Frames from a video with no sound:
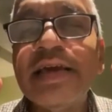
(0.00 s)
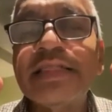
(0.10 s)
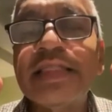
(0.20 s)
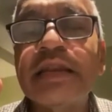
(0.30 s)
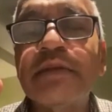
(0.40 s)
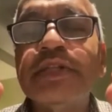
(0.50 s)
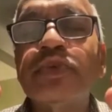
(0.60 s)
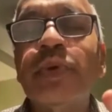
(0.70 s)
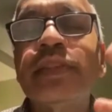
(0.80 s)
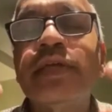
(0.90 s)
That
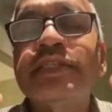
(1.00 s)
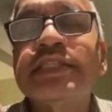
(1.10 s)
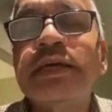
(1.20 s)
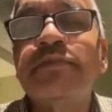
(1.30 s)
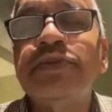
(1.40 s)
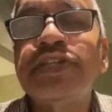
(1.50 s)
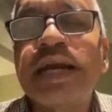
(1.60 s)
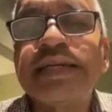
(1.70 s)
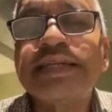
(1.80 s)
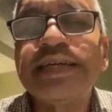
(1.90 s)
means when the
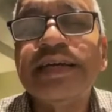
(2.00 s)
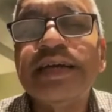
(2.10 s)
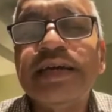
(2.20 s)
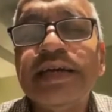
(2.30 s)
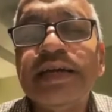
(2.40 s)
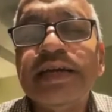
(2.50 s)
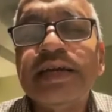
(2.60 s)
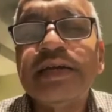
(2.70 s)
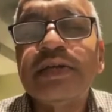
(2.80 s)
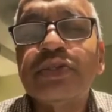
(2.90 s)
subject
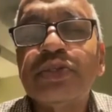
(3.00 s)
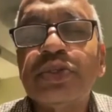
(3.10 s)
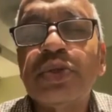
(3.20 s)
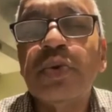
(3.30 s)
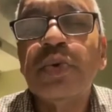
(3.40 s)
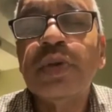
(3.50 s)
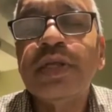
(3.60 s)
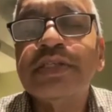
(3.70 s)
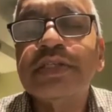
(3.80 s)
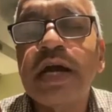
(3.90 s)

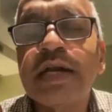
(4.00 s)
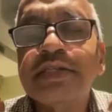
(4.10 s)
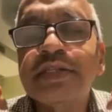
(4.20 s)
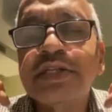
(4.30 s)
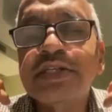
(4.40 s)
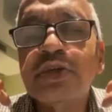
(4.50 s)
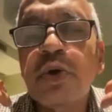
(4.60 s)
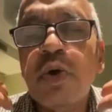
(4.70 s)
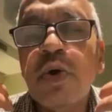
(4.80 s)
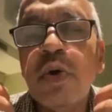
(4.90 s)
slowly starts
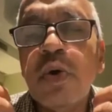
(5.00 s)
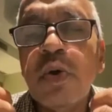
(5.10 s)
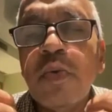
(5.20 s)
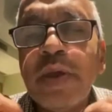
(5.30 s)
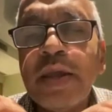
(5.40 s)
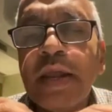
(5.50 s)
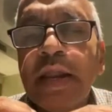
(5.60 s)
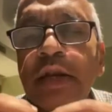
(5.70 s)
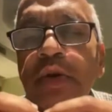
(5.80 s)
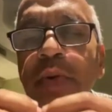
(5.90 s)
dissolving into